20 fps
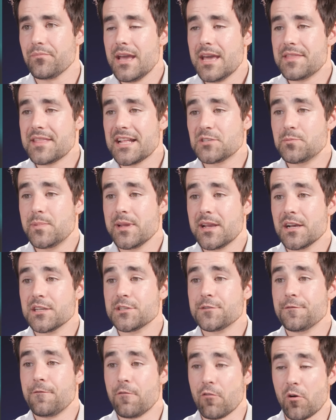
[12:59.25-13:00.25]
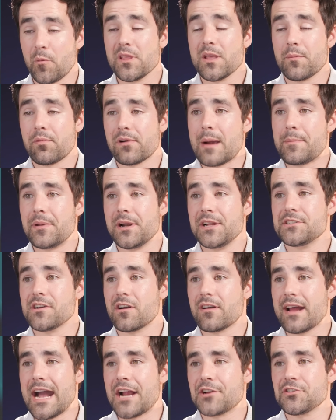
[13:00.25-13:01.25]
And that's because formula properties
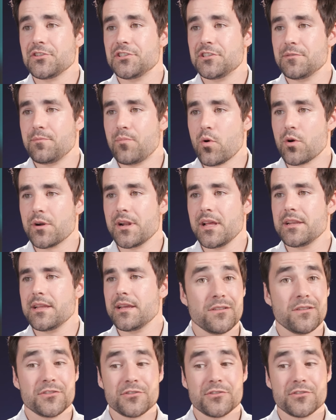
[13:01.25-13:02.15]
are actually supported.